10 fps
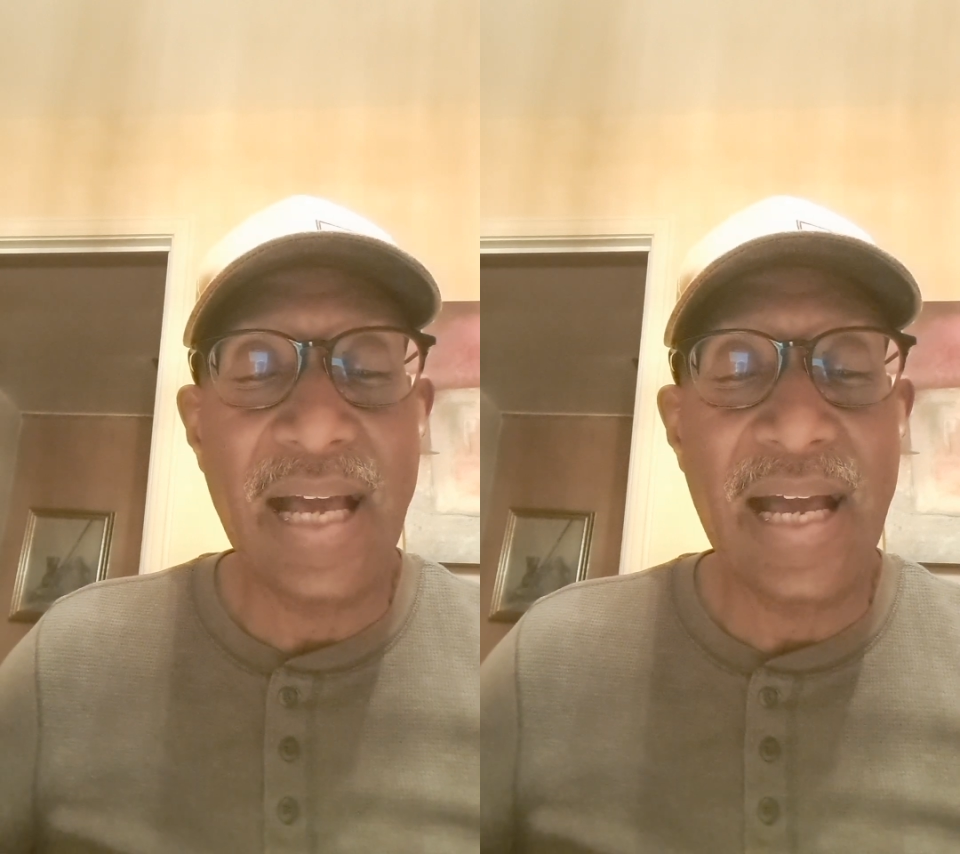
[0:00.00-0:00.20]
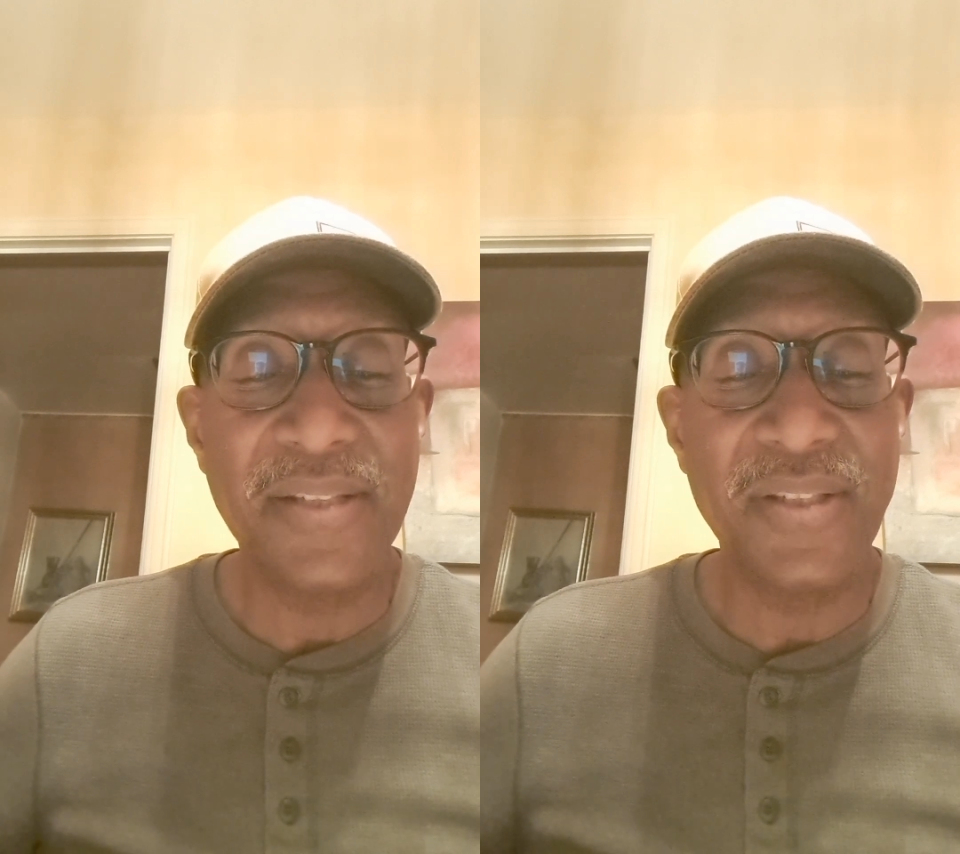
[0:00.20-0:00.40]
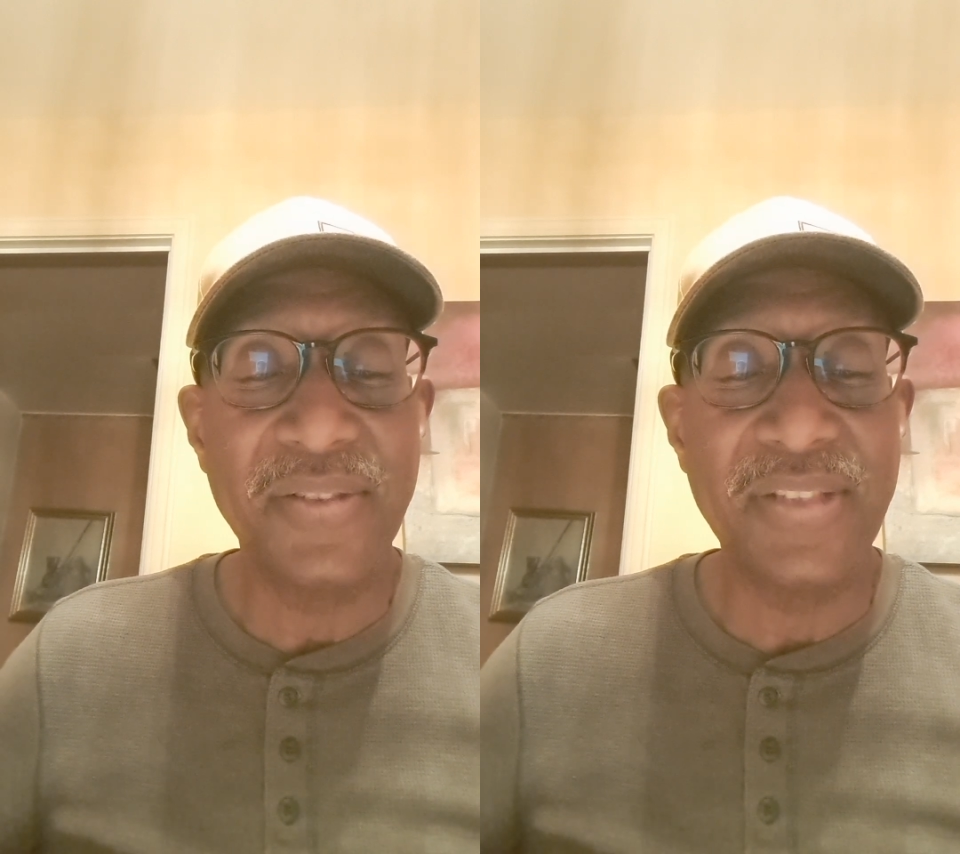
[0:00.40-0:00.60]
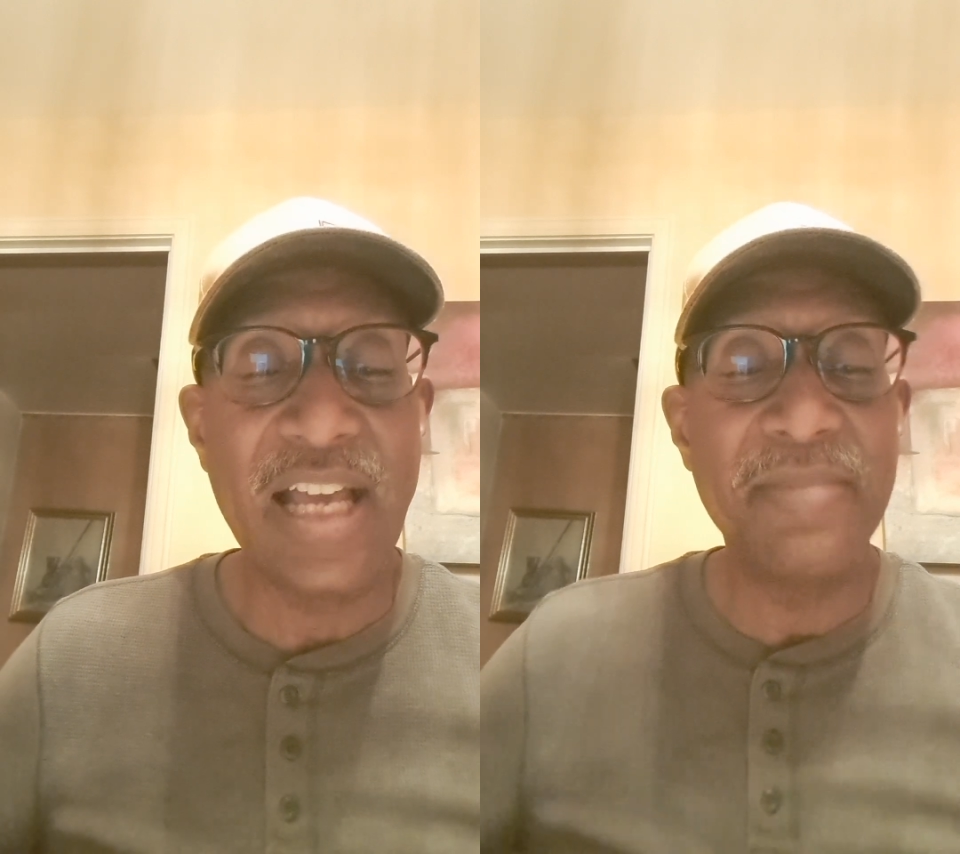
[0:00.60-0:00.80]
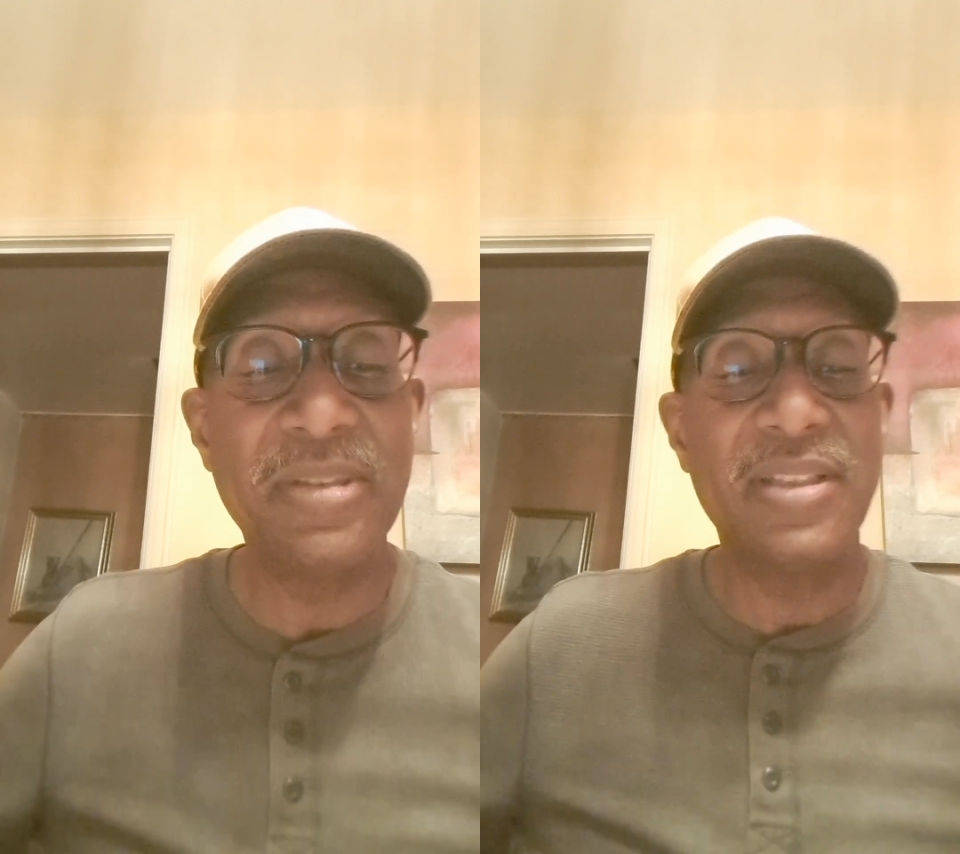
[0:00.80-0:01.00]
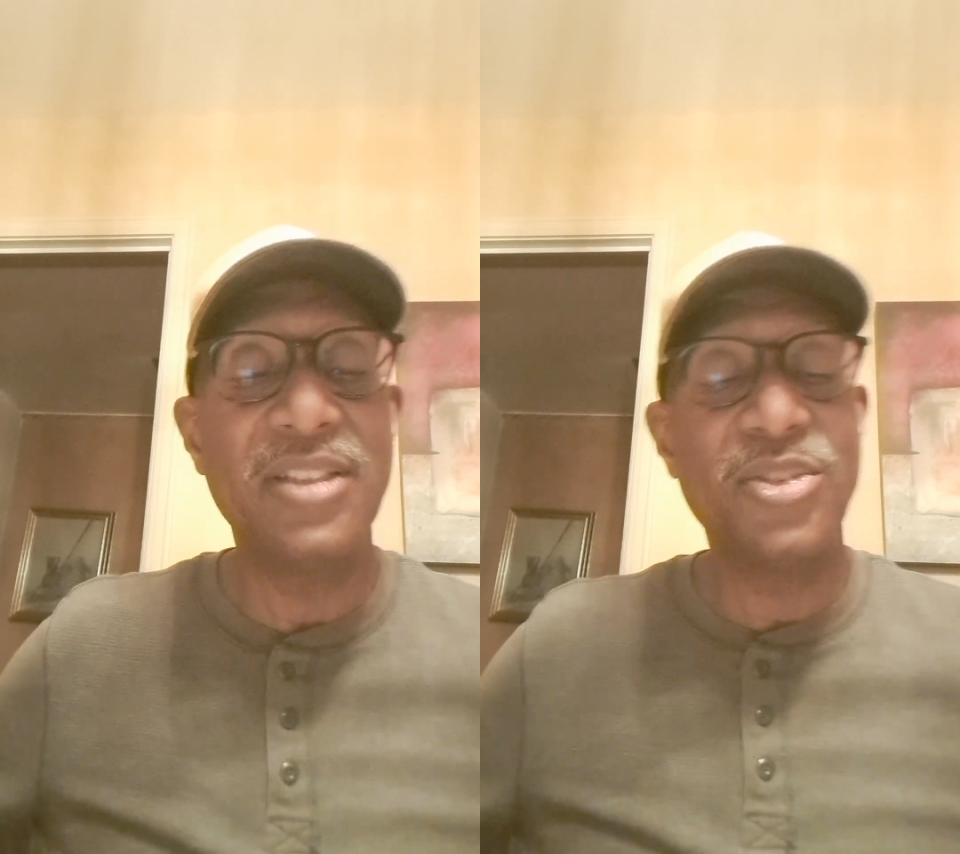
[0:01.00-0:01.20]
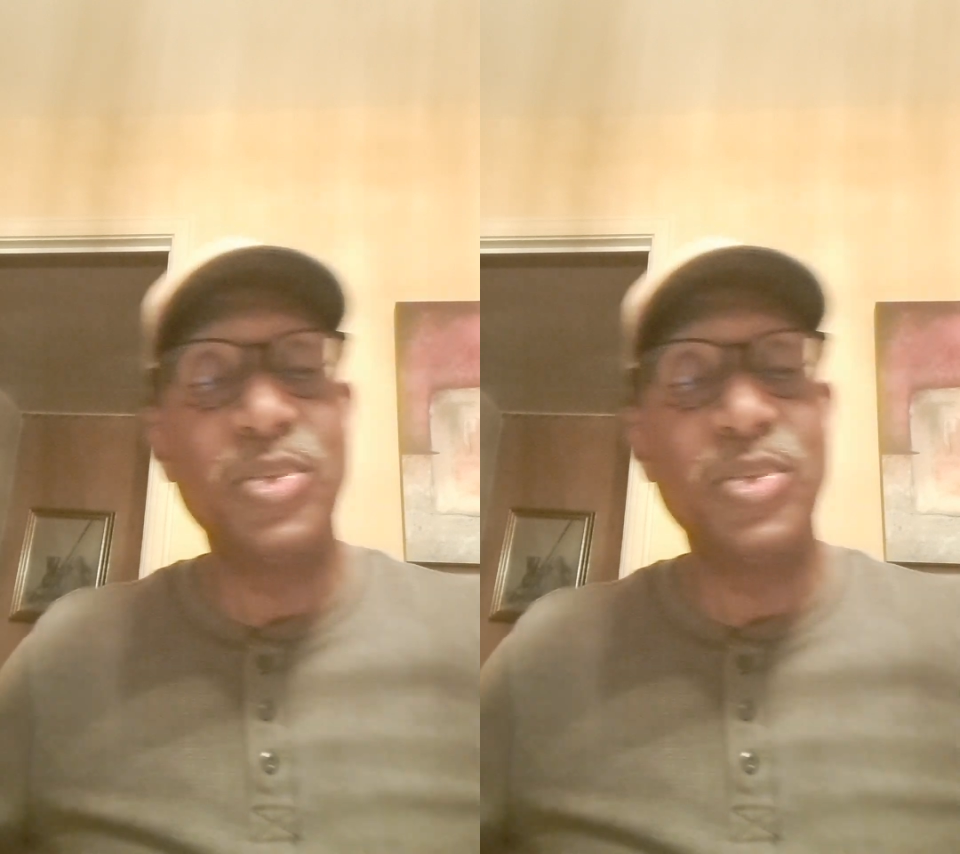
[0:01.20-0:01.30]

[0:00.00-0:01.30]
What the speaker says: Our assignment this